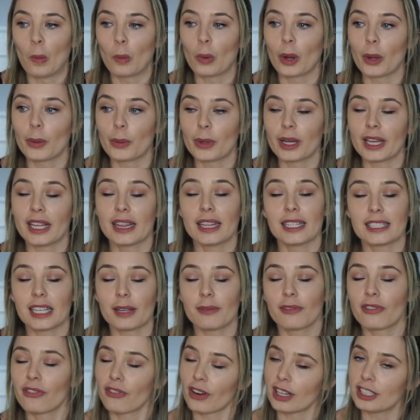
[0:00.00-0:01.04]
We were in the
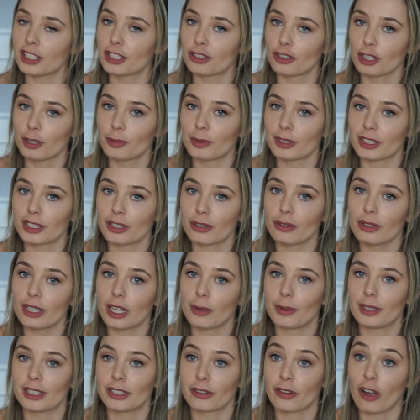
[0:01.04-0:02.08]
same friend group at school.
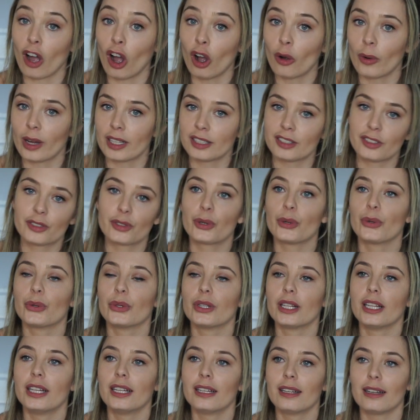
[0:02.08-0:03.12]
I went to a co-ed
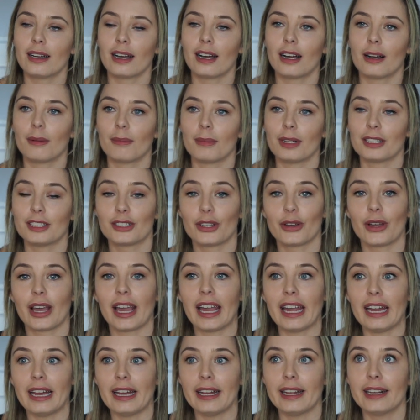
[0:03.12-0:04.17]
school, and so
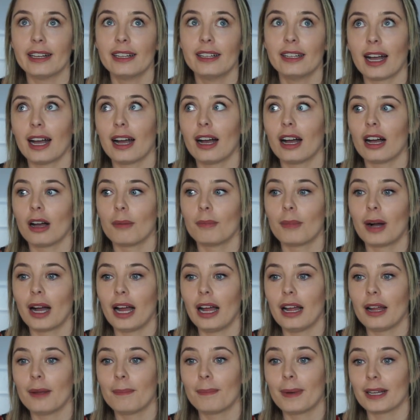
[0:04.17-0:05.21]

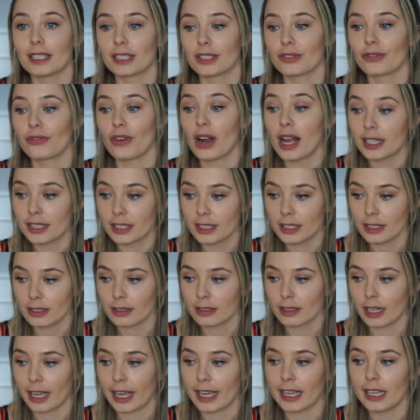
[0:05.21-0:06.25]
my best friend,
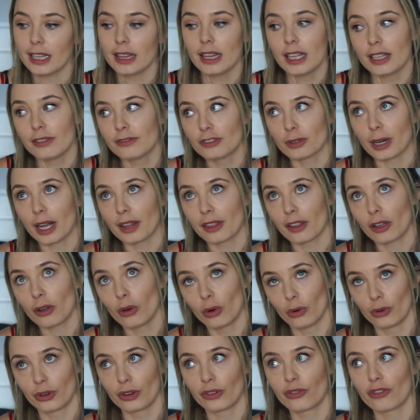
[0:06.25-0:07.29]
he lived around the
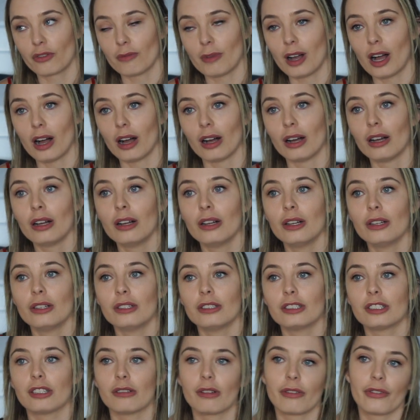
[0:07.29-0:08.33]
corner from her.
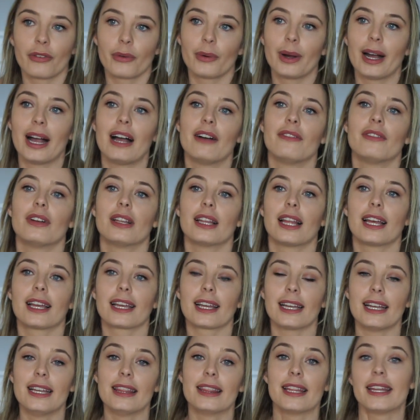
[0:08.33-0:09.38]
So if we were ever
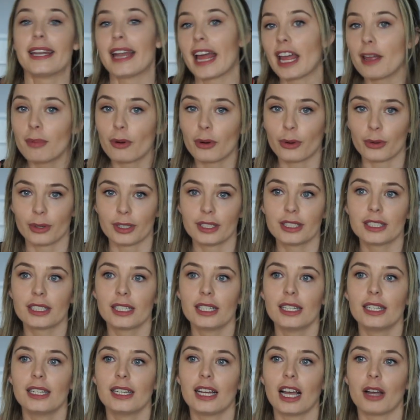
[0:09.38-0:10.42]
like in the neighborhood
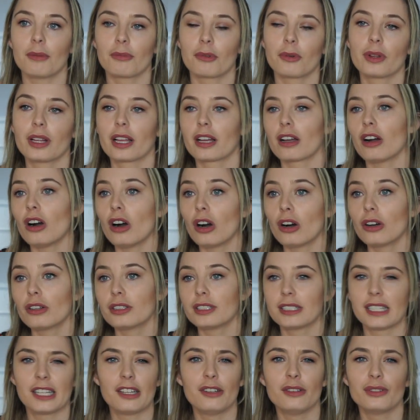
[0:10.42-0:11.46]
and we were like, oh,
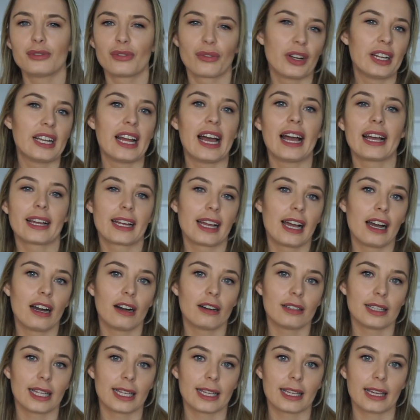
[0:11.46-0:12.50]
see who's free to hang
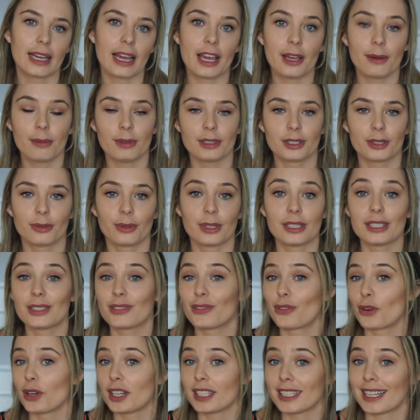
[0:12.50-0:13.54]
out, like he was always
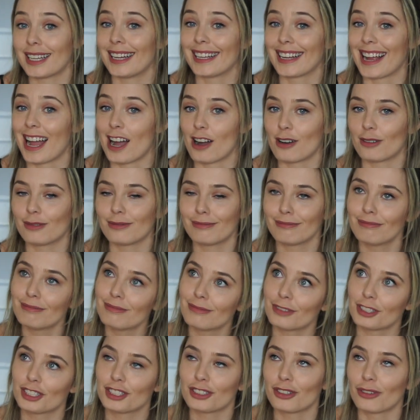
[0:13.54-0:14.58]
free to hang out,
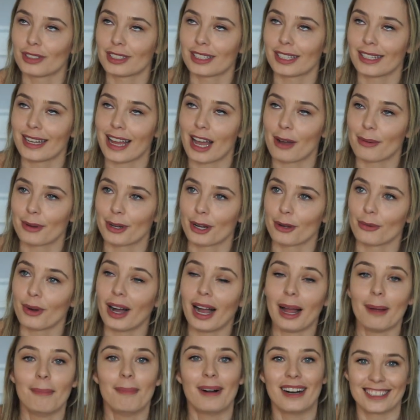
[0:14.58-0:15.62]
which obviously now we know
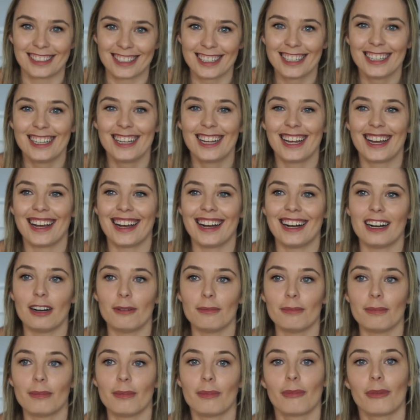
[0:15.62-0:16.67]
why, but
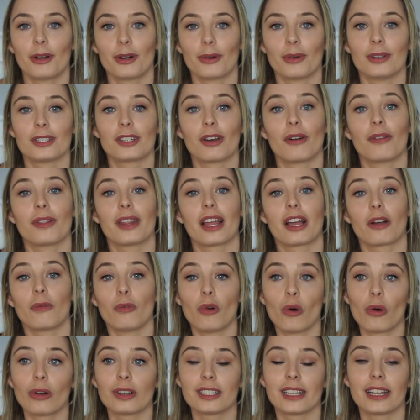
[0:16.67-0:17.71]
we'd always go on like
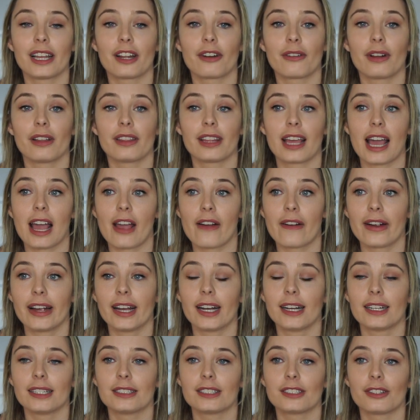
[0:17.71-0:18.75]
walks and that around the
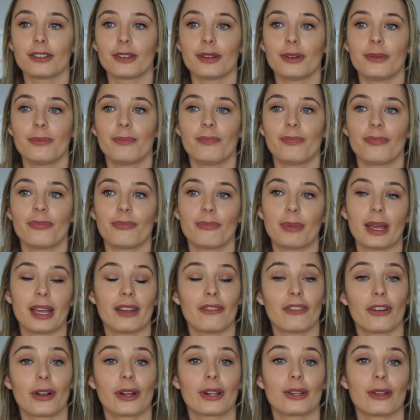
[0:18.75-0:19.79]
area. And so
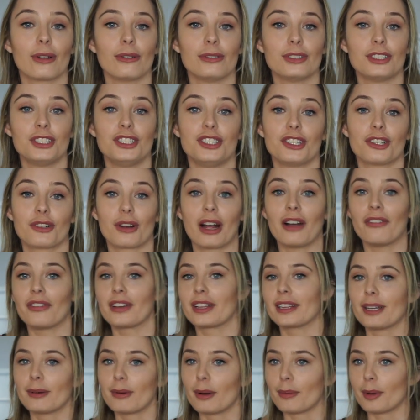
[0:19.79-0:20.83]
being very close
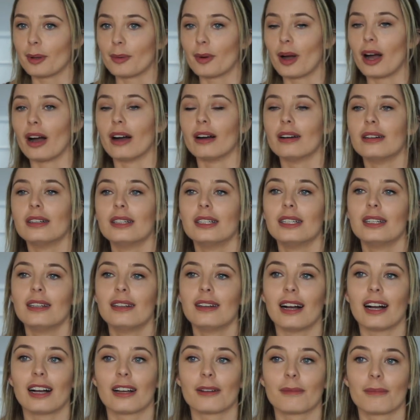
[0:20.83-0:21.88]
geographically where we were,
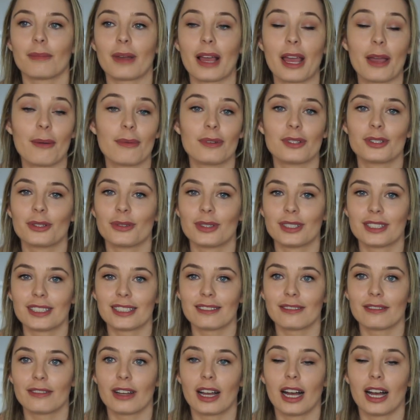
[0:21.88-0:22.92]
he was always,